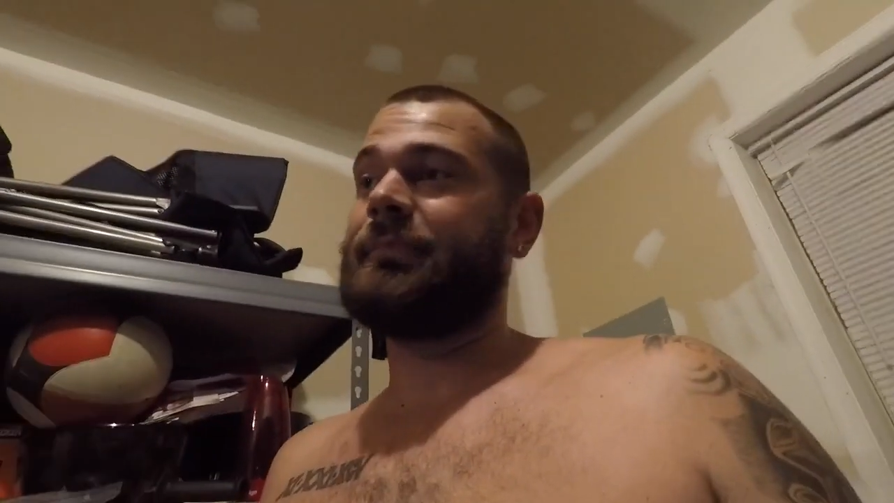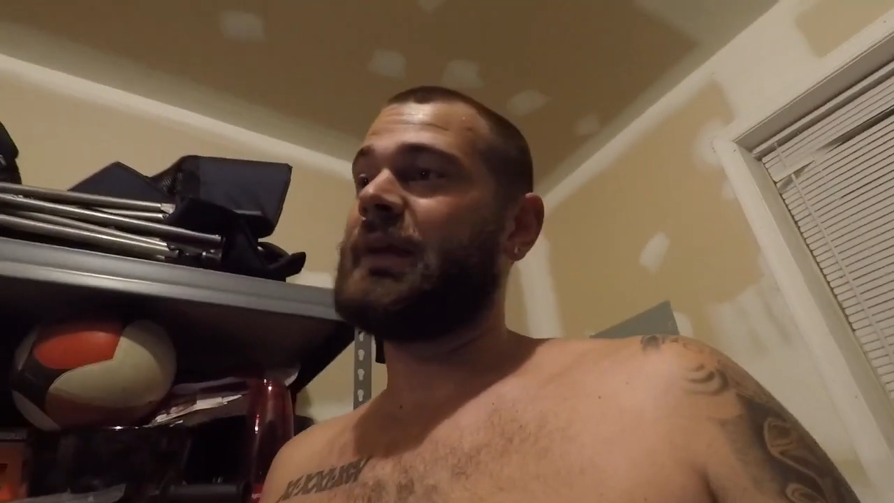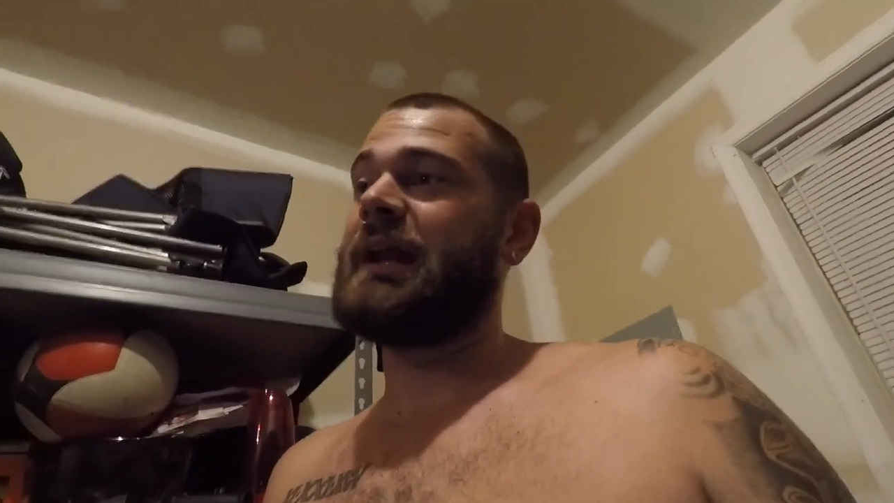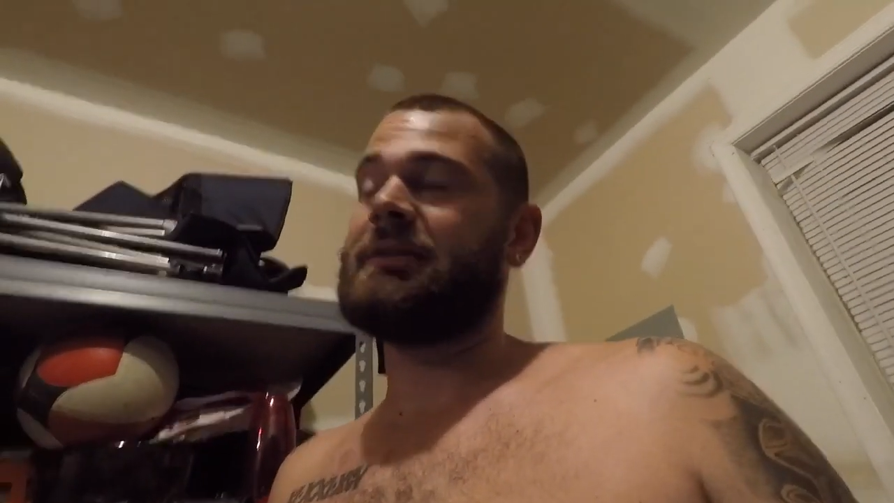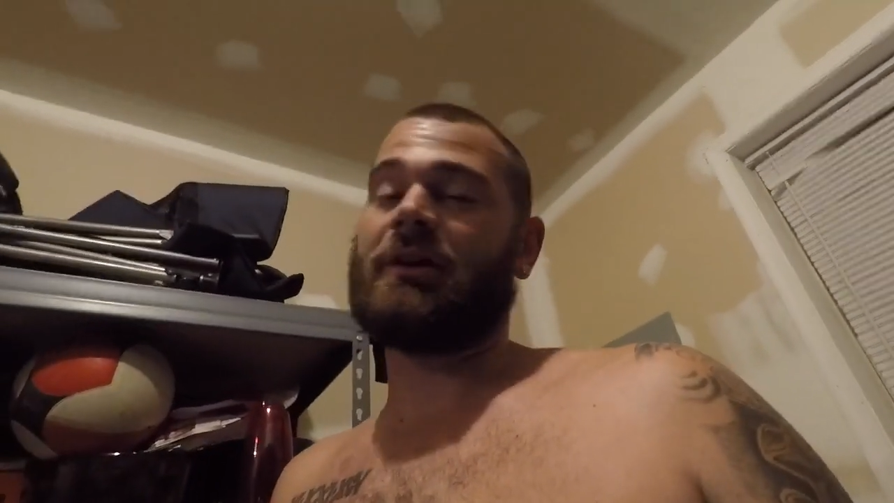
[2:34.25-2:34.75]

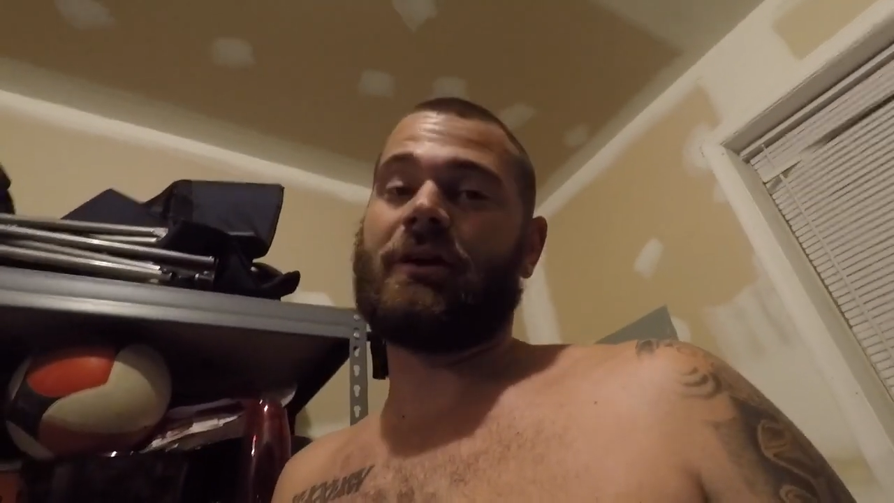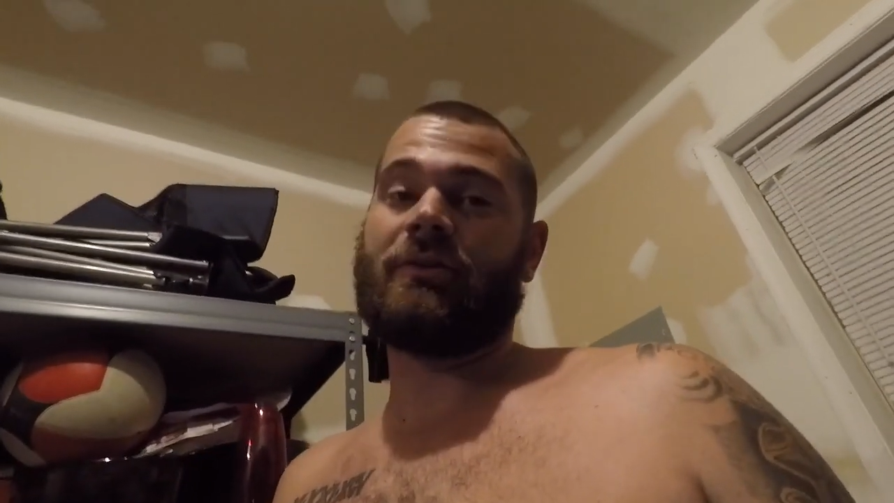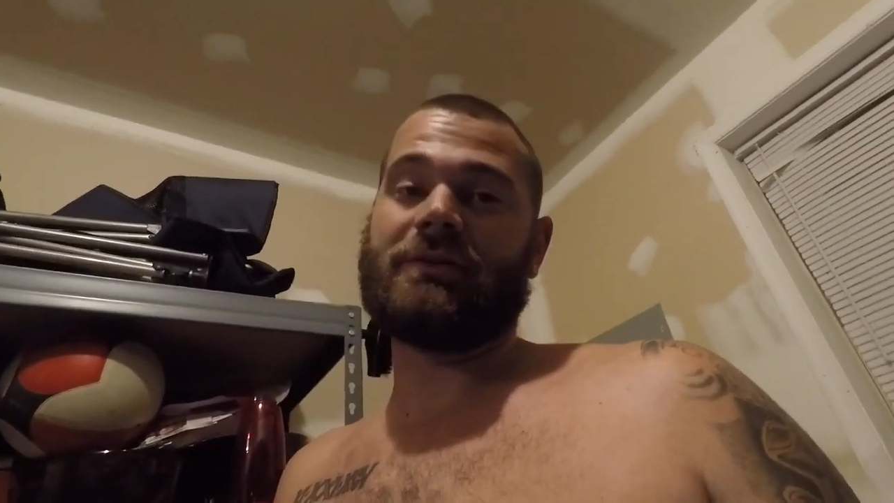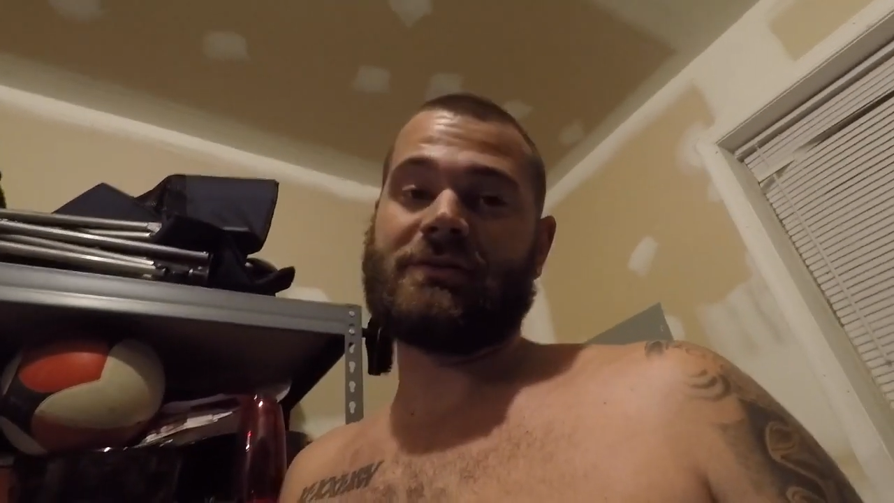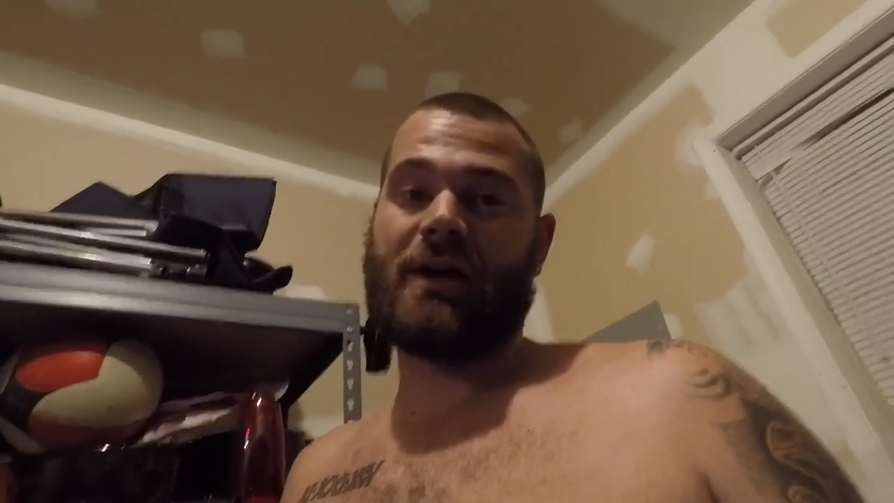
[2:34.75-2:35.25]
anything
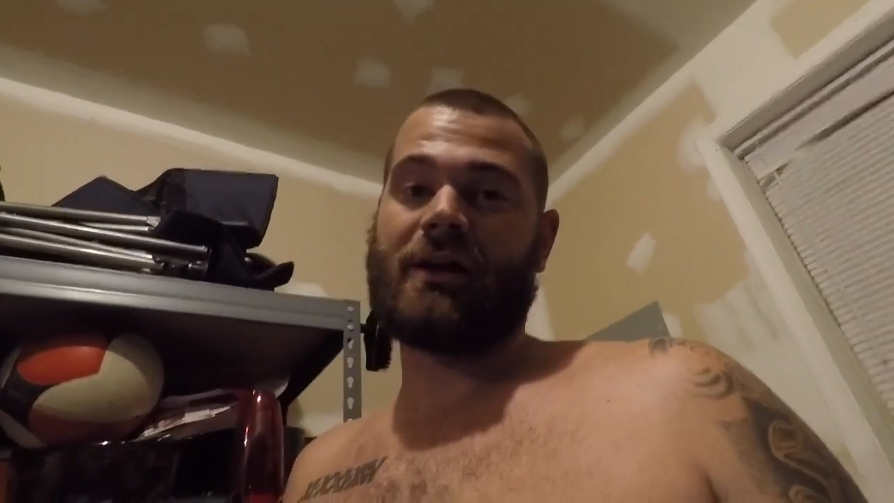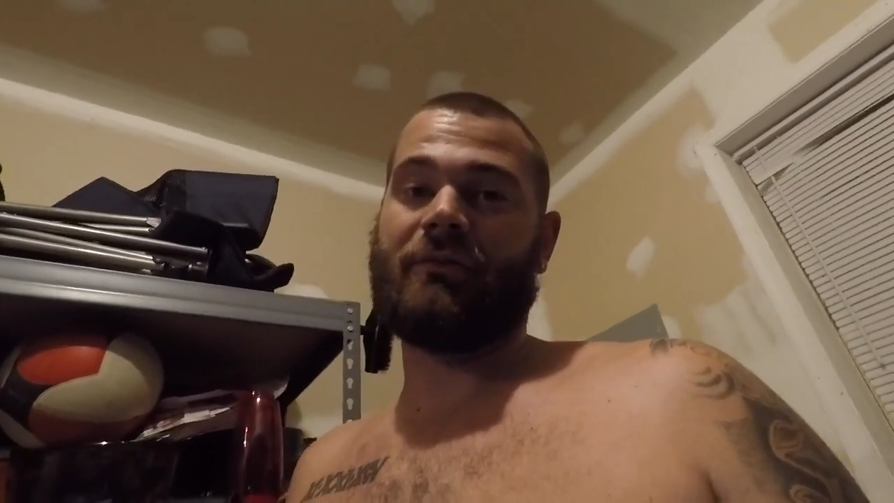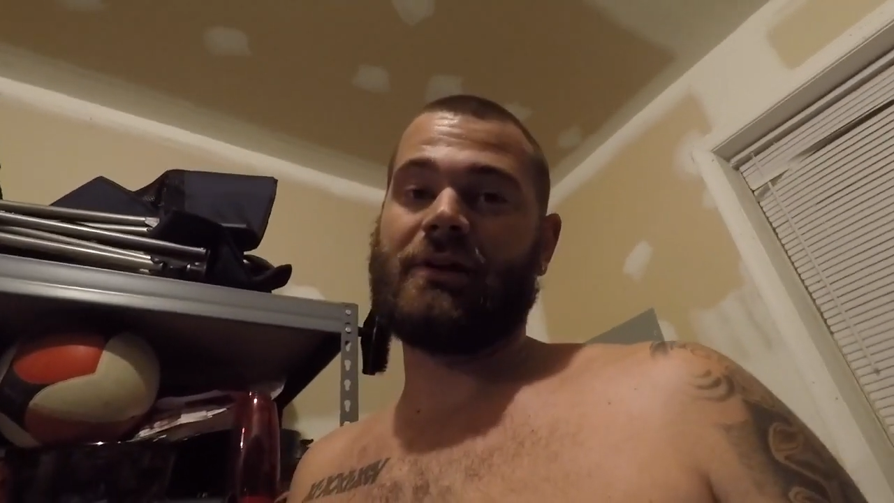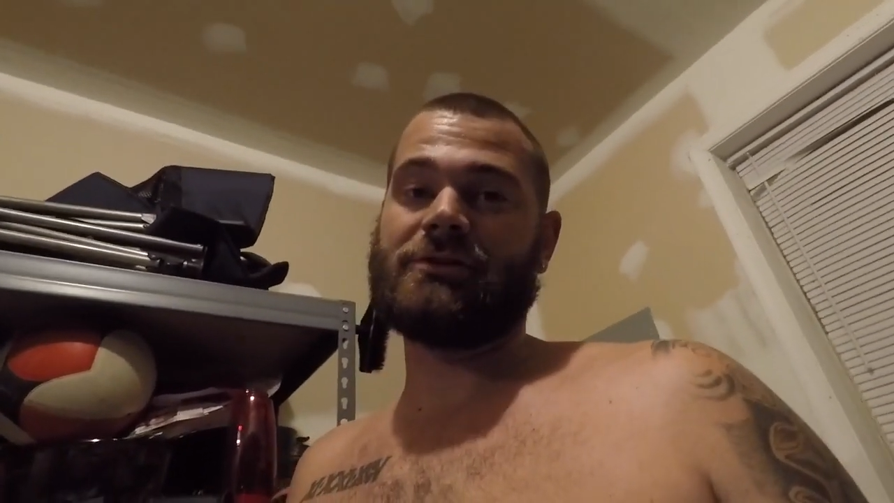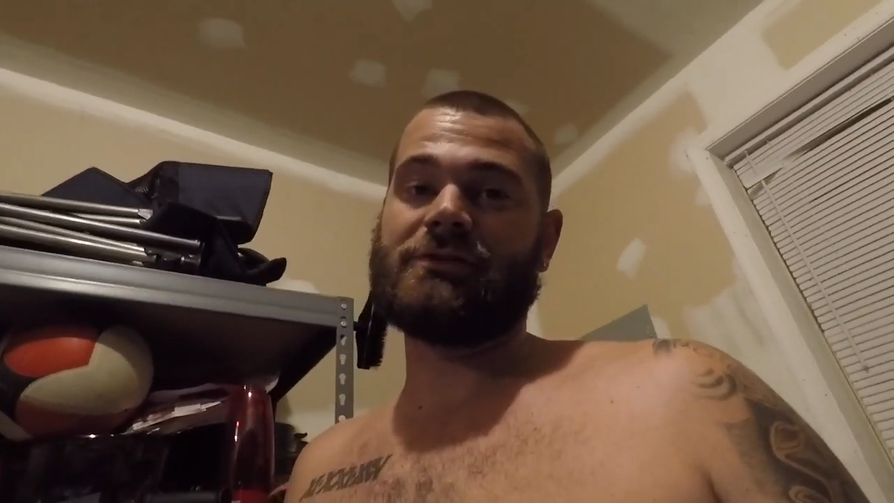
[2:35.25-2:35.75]
other than socket
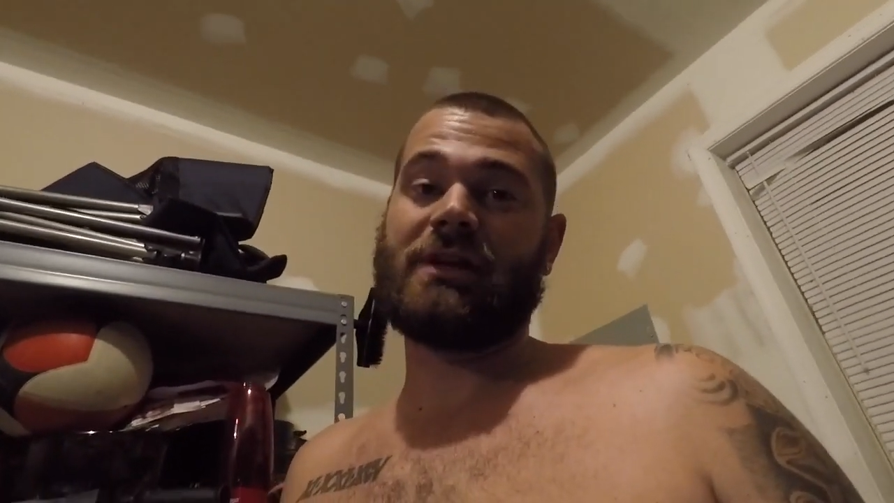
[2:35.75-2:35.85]
wrenches.